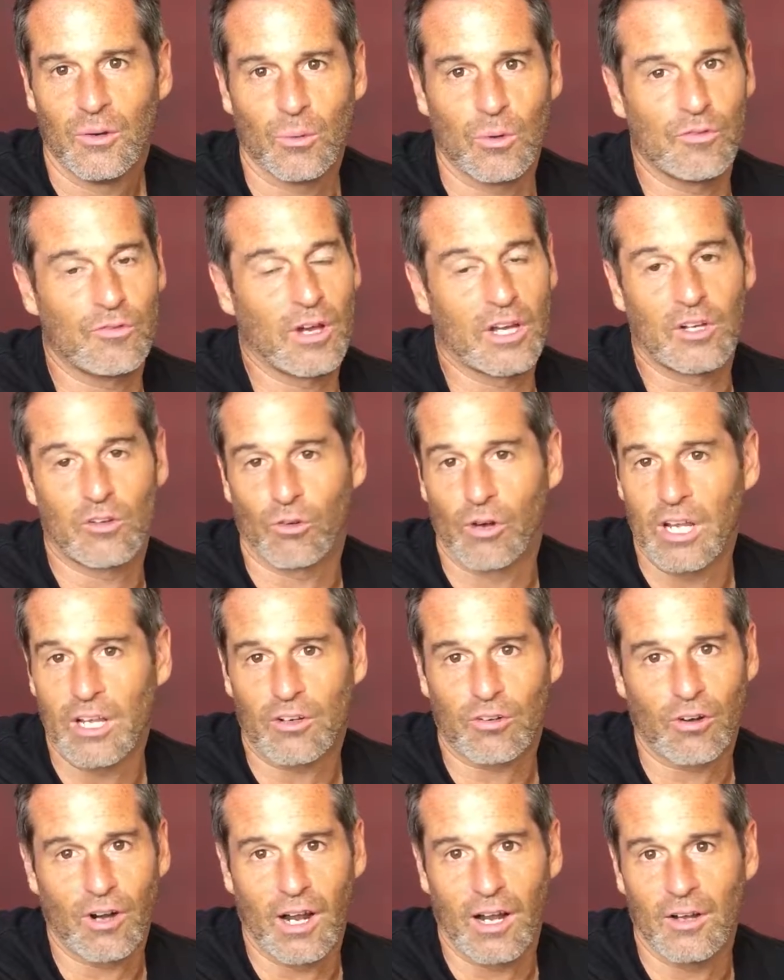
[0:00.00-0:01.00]
We've had
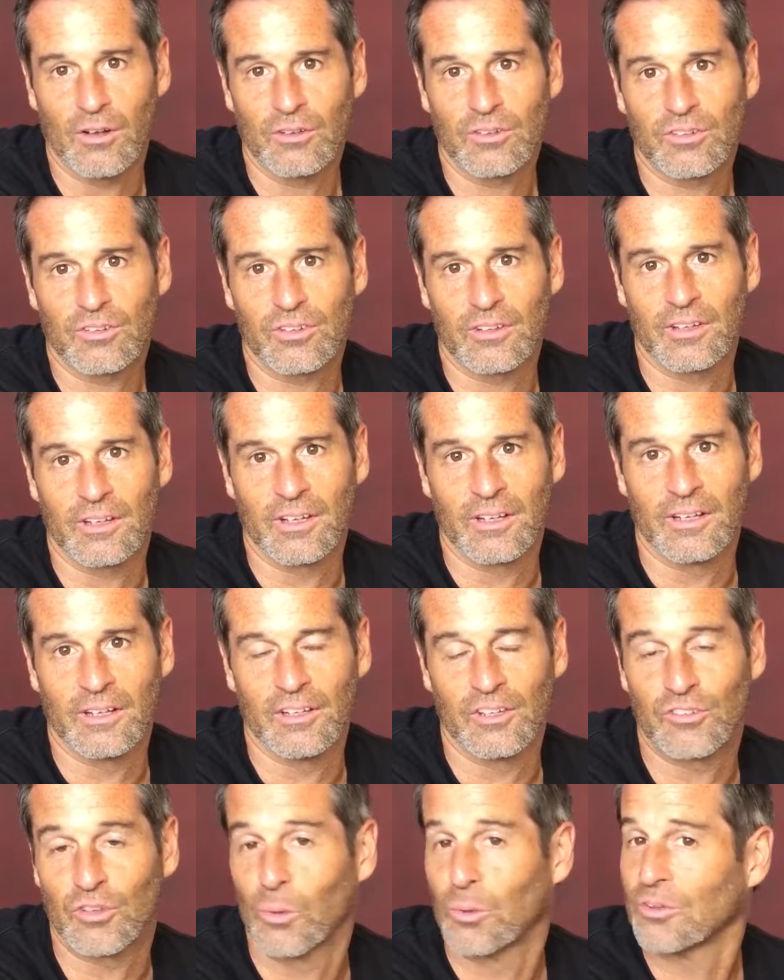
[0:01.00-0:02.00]
great crowds,
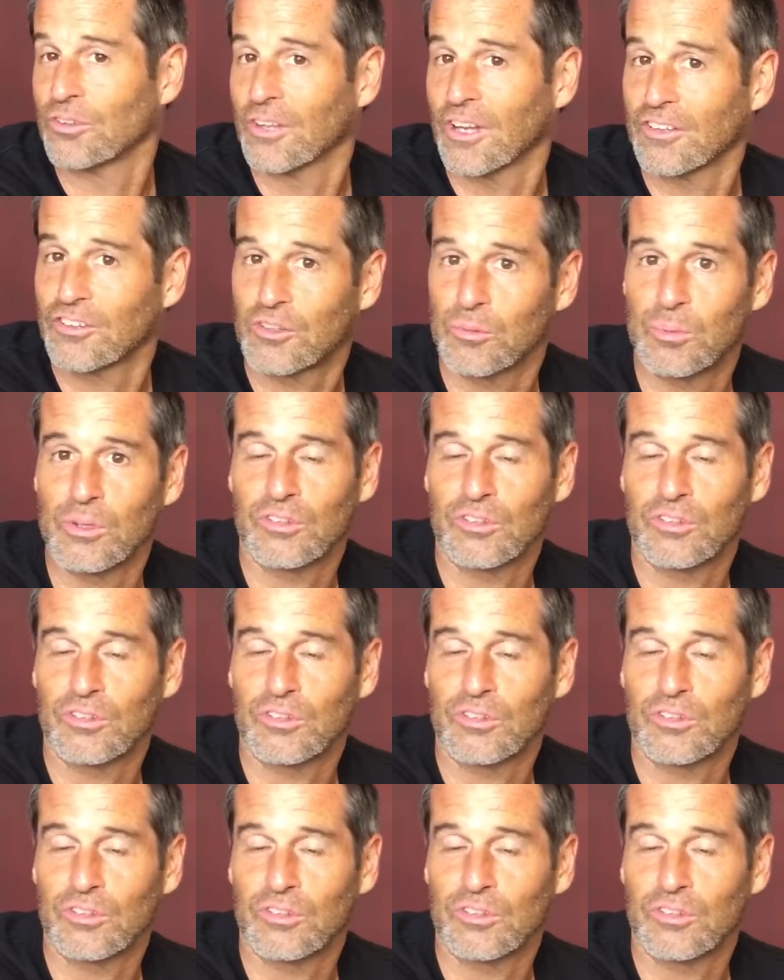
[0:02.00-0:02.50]
and it's always nice to